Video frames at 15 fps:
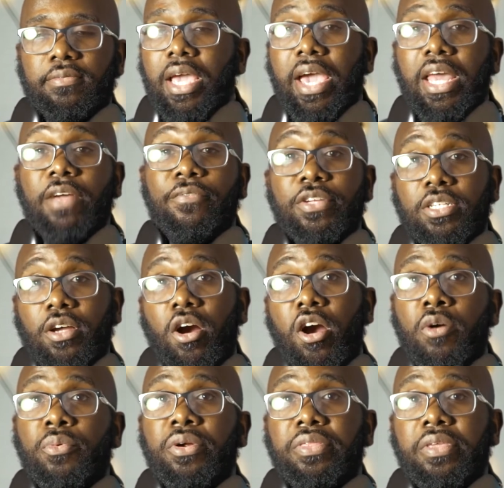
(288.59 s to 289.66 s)
And if it's a
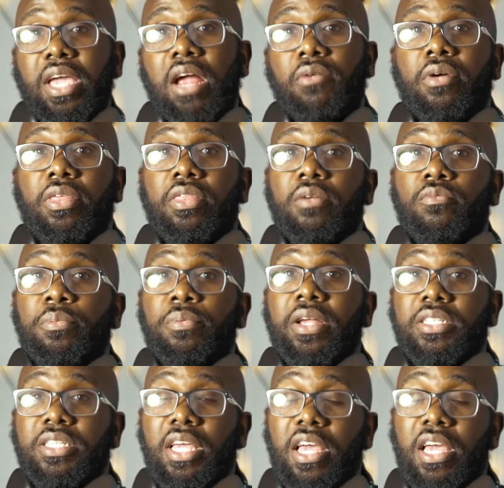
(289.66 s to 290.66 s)
hardware thing, I'd rather than replace the